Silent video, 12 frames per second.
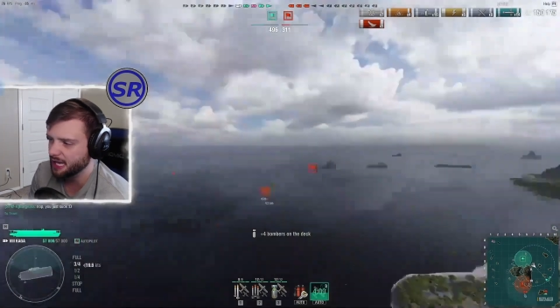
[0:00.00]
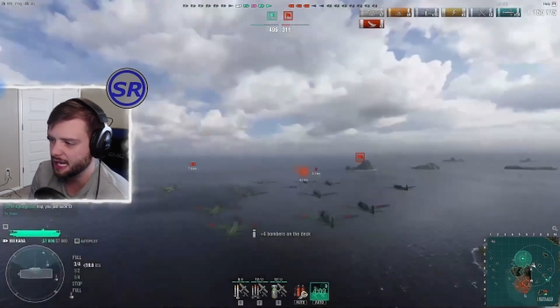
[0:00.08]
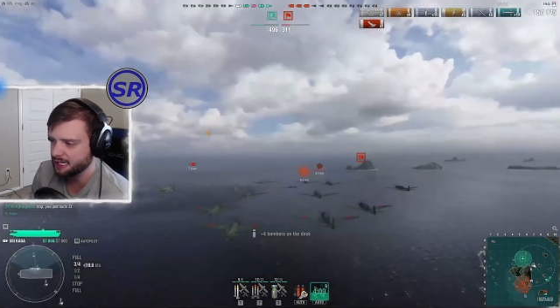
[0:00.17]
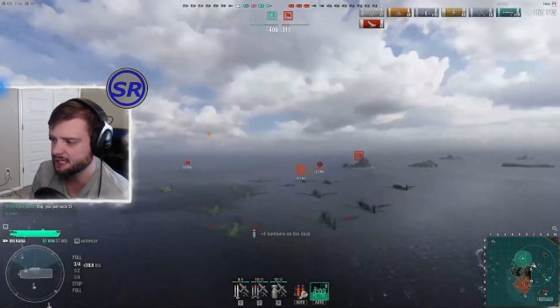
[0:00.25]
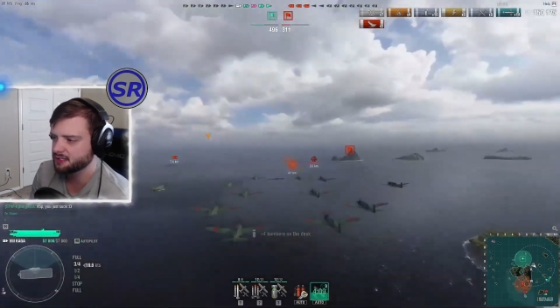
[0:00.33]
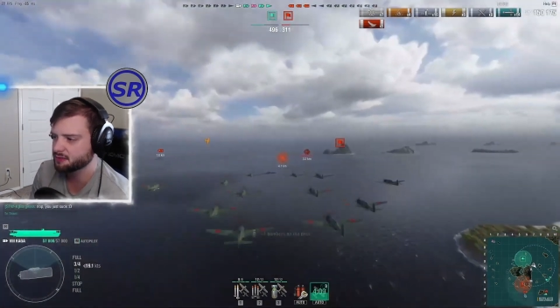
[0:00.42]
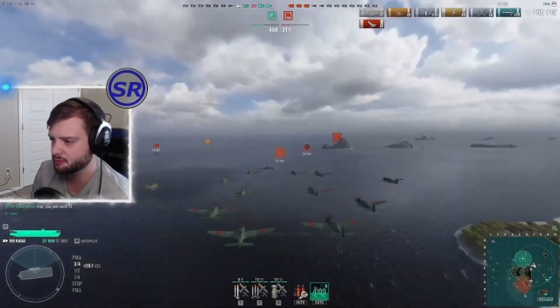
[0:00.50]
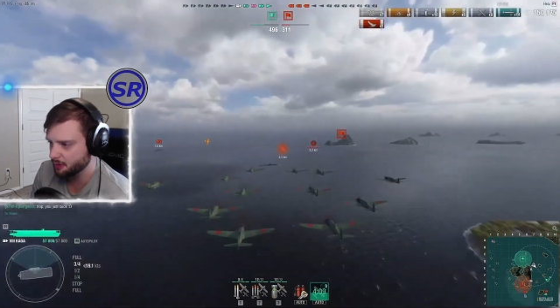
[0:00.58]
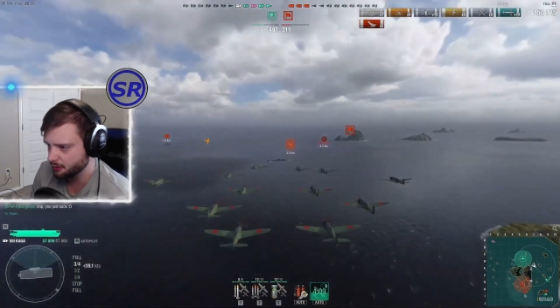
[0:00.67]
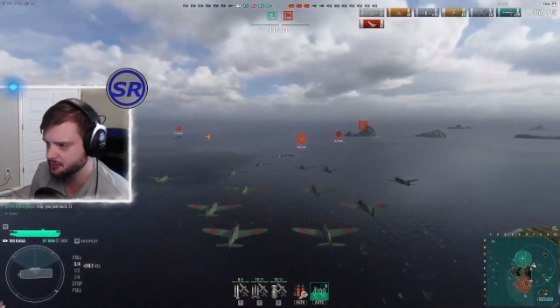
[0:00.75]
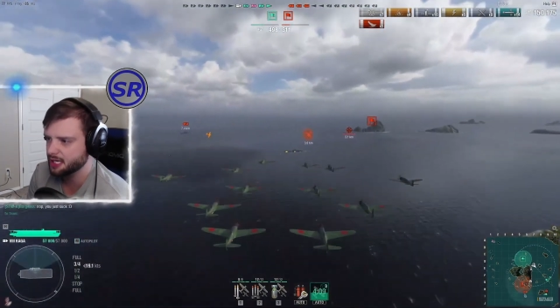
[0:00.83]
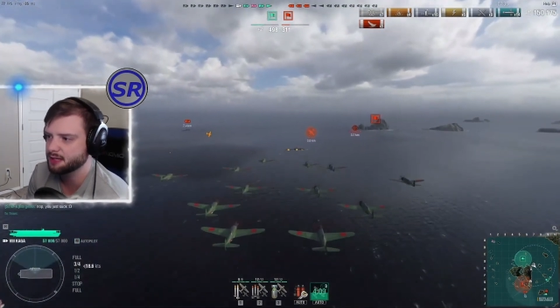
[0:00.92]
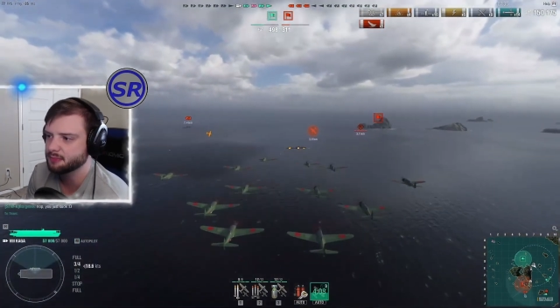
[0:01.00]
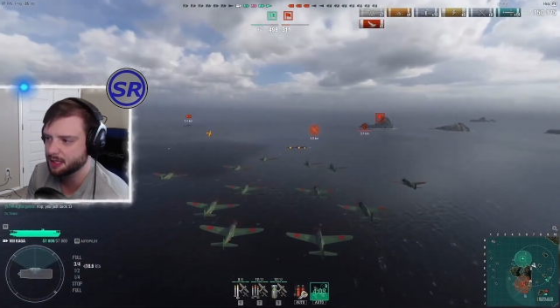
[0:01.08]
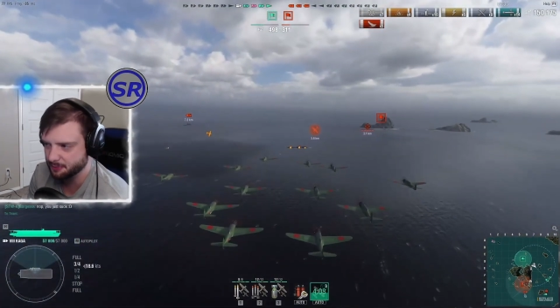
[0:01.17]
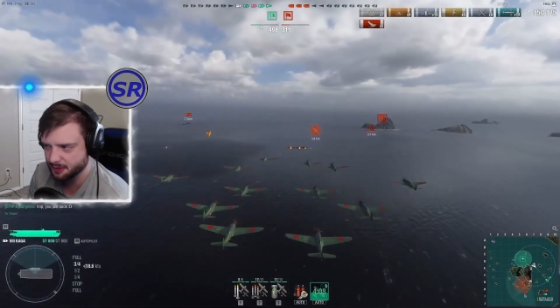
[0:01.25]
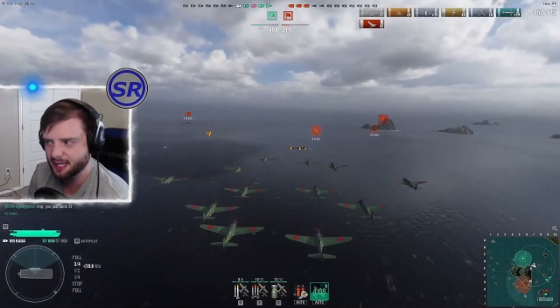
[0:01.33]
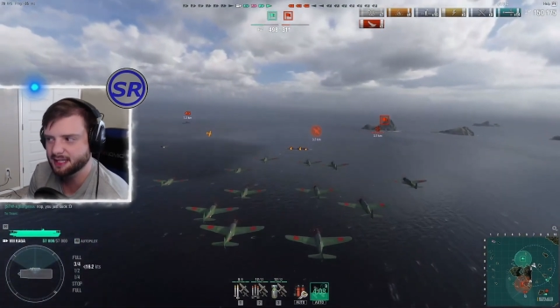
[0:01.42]
I need to rotate my
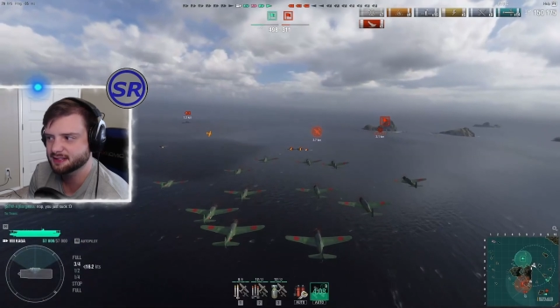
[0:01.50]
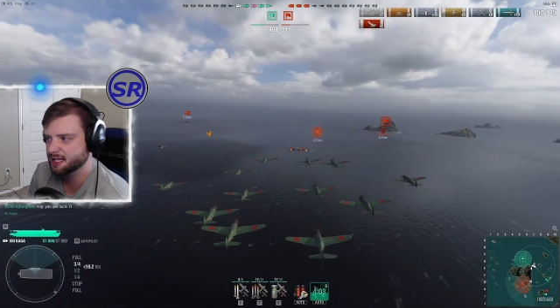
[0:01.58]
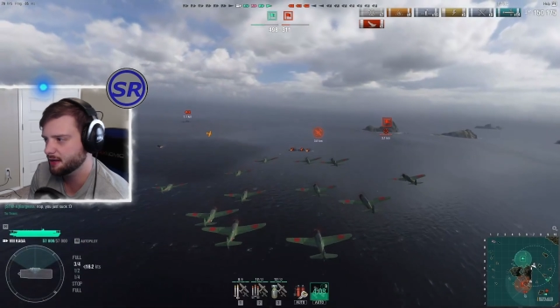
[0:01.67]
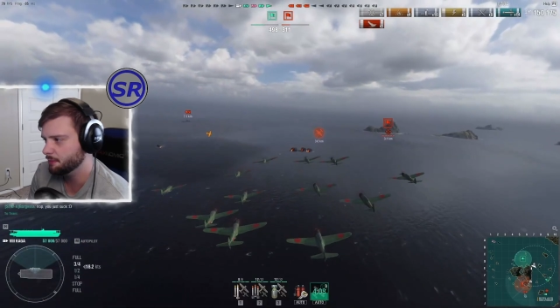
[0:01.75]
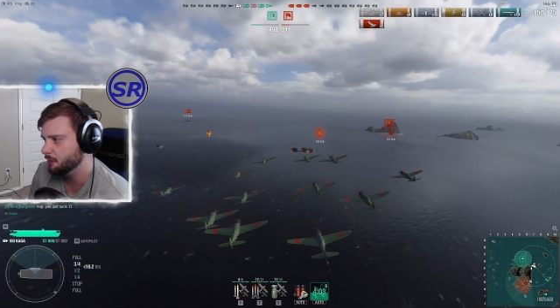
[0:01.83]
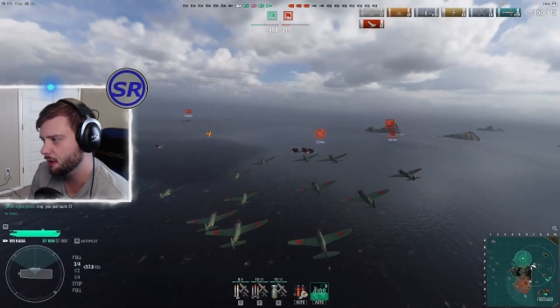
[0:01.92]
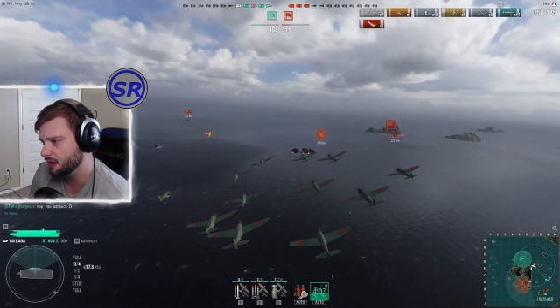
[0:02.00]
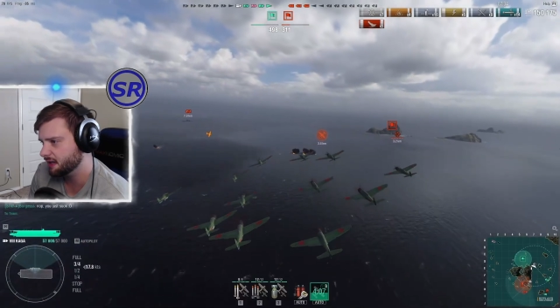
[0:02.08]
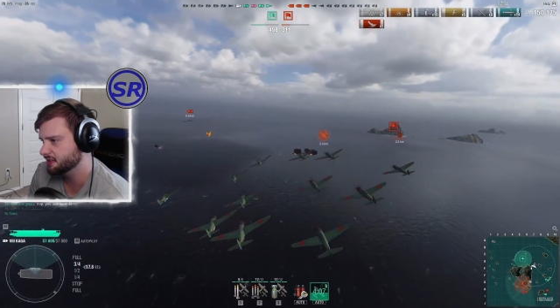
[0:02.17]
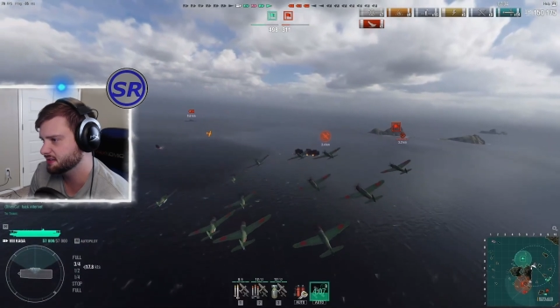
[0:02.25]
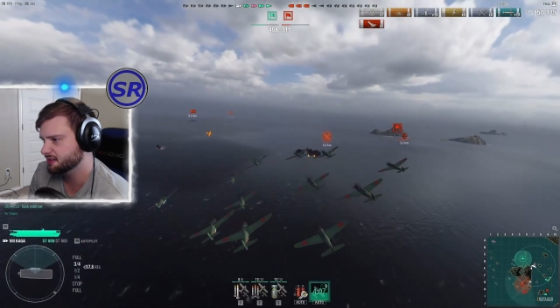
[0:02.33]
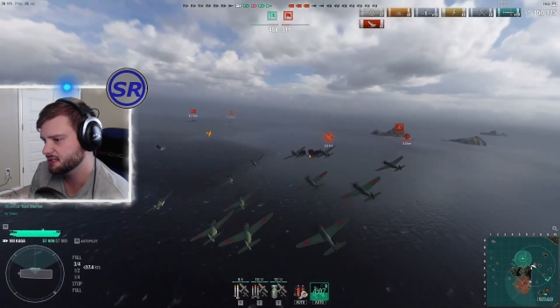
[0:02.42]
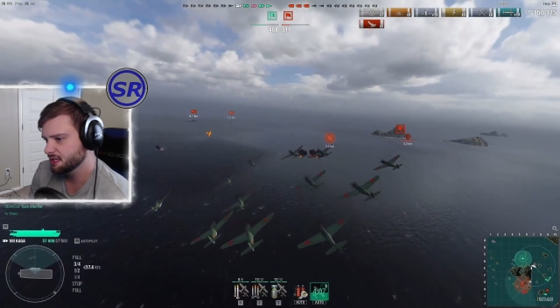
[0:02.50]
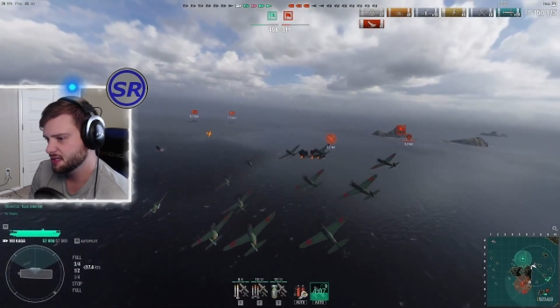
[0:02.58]
planes out more, because